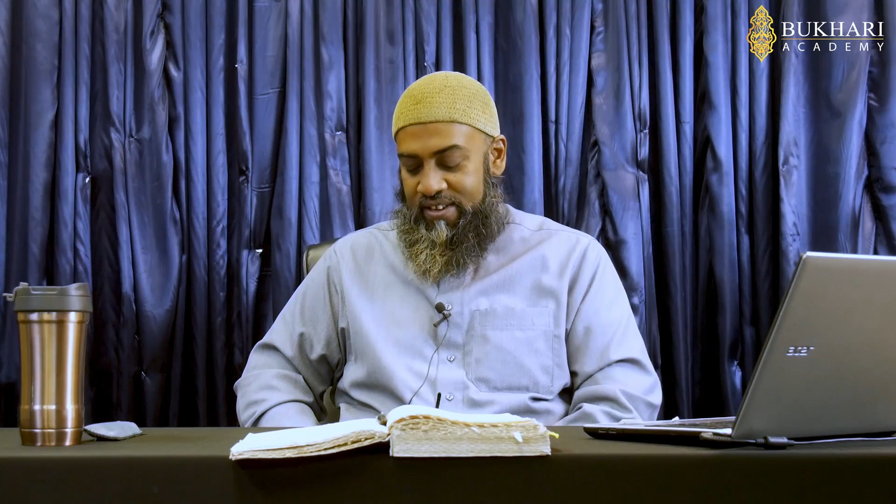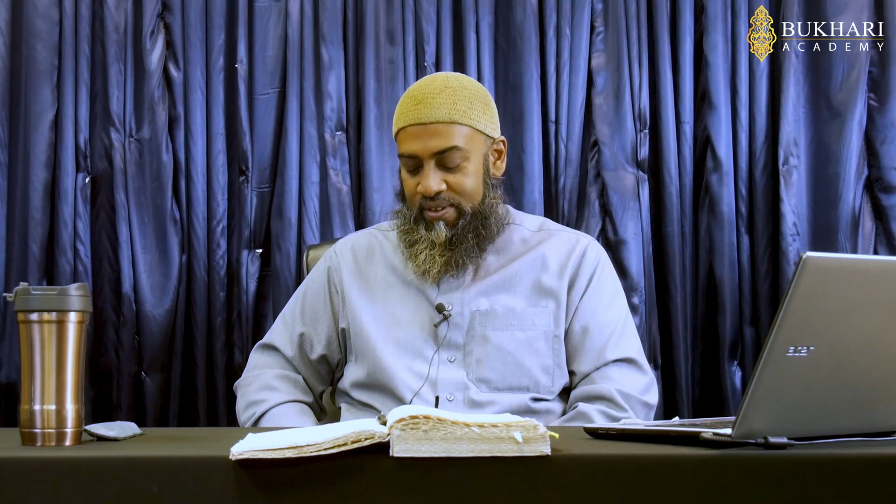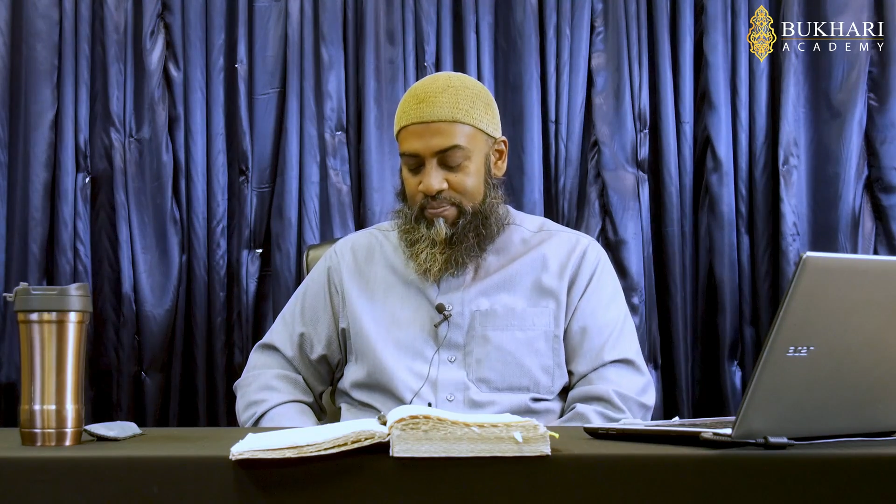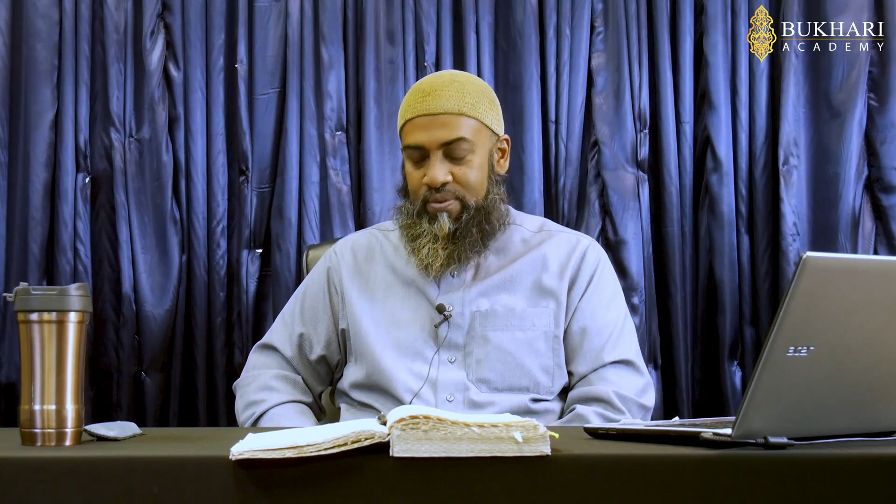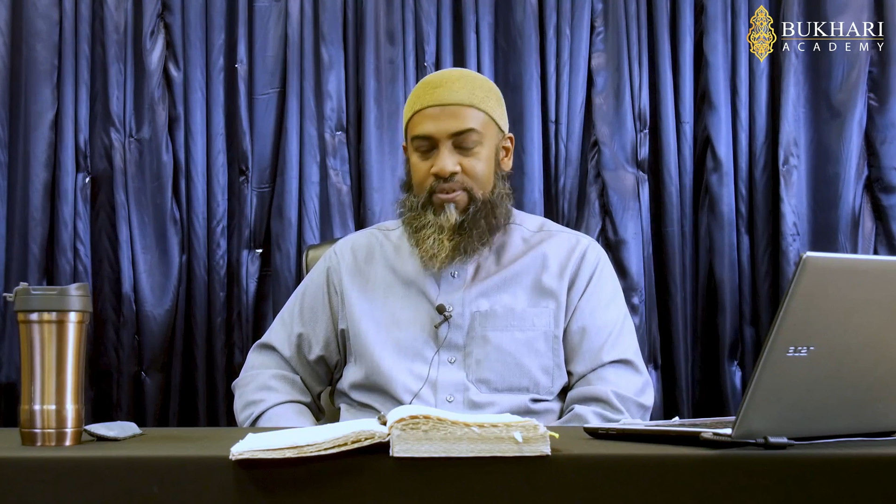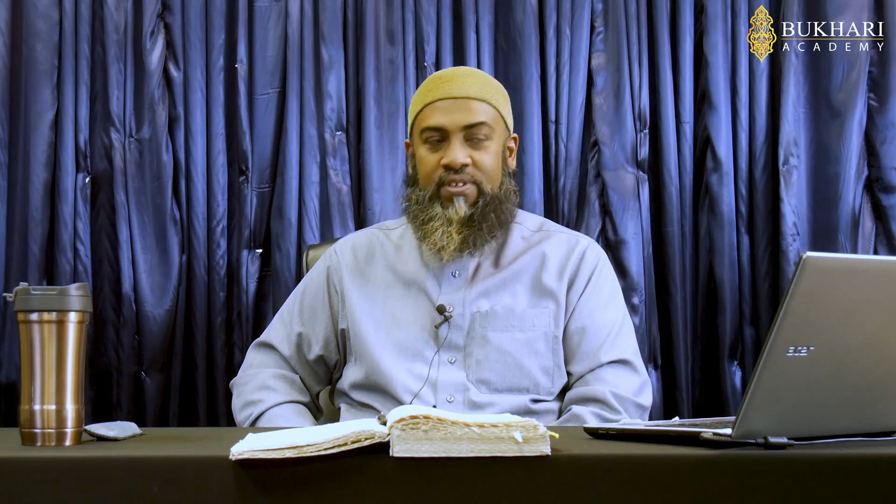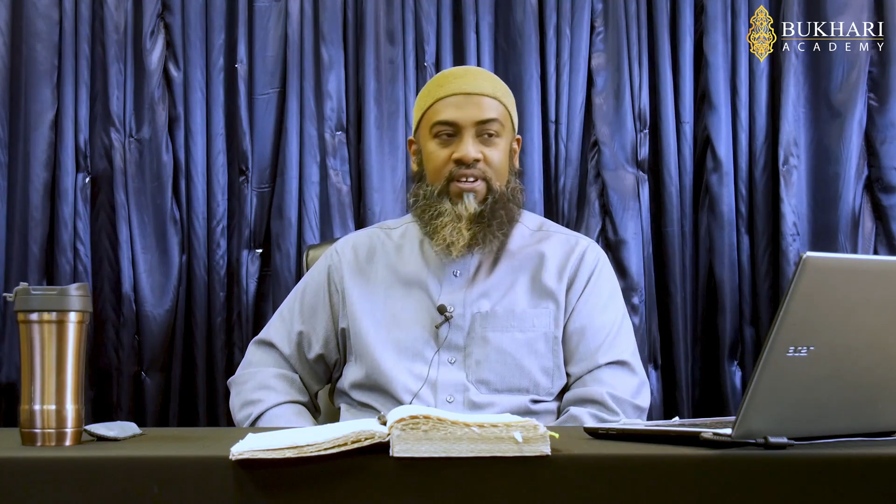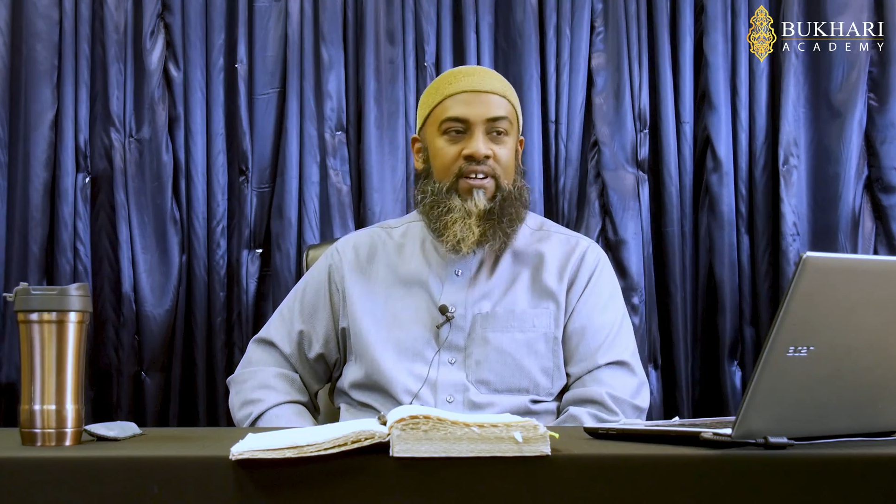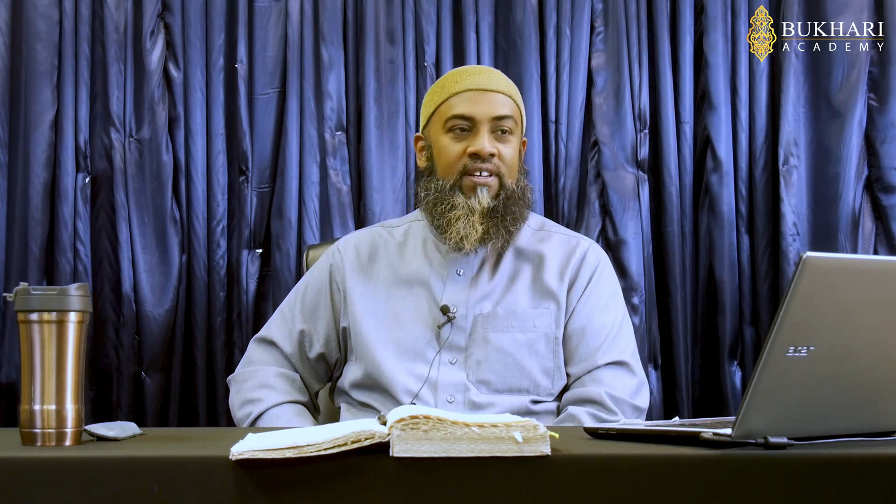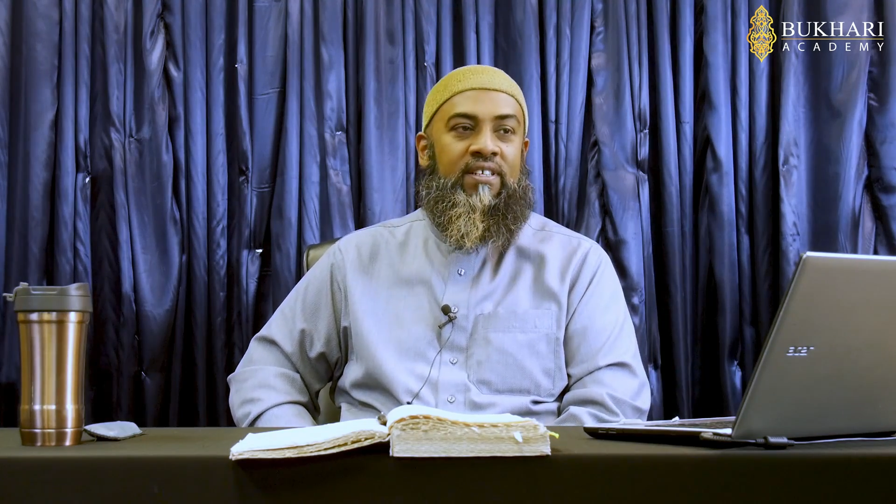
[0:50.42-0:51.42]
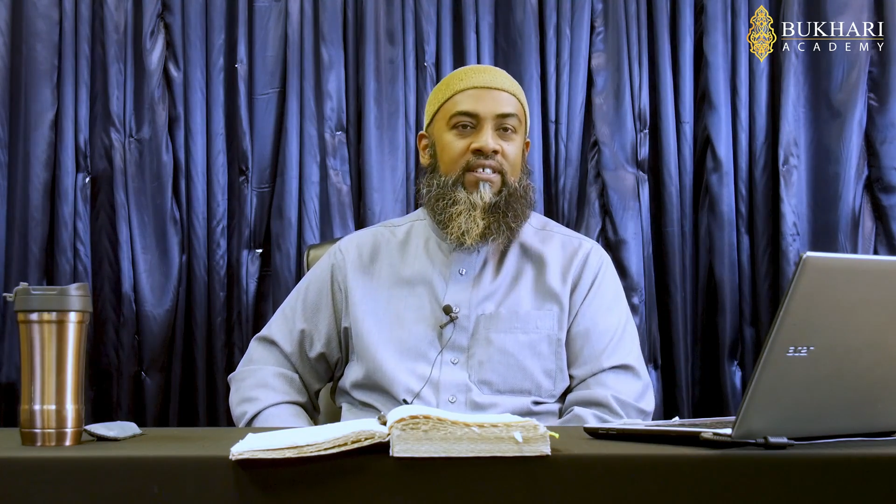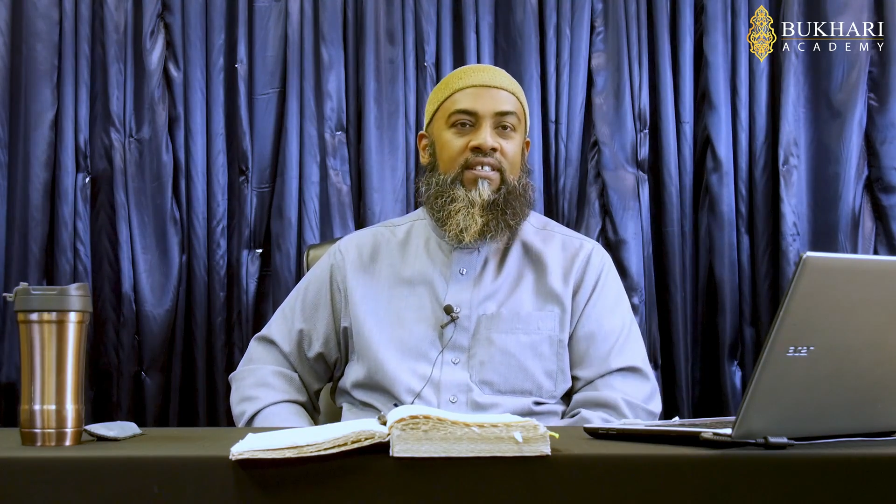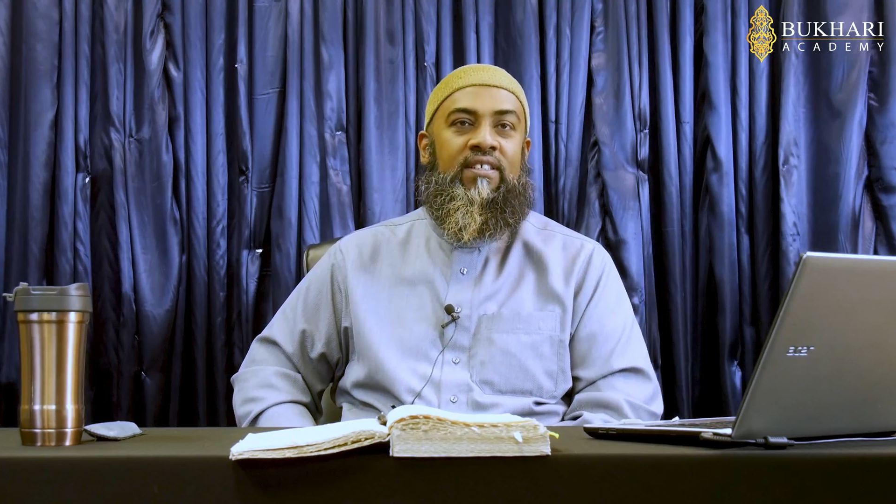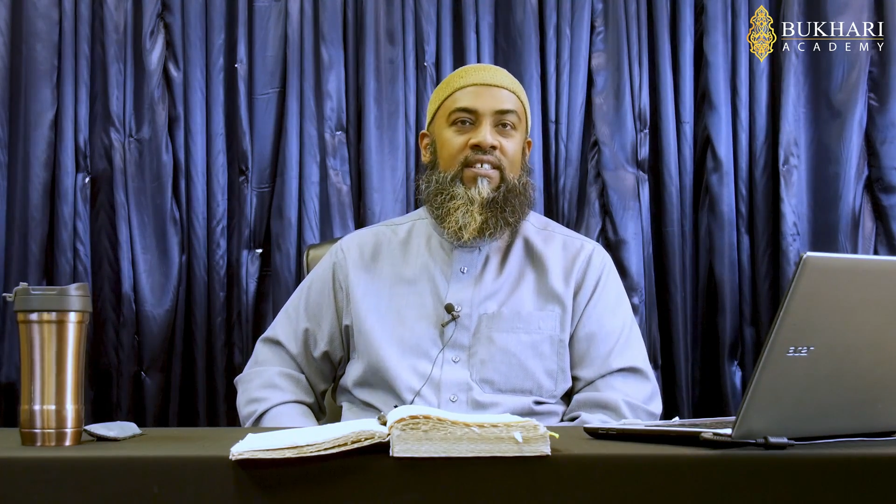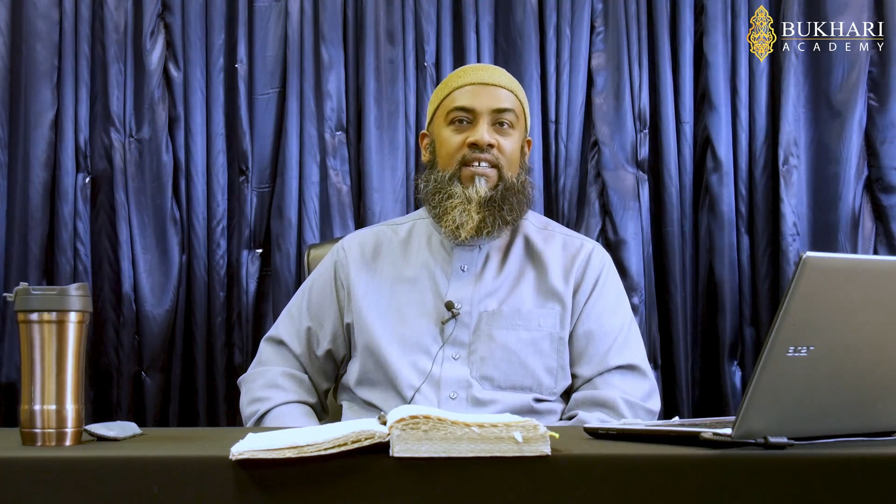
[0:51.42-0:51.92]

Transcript: his books on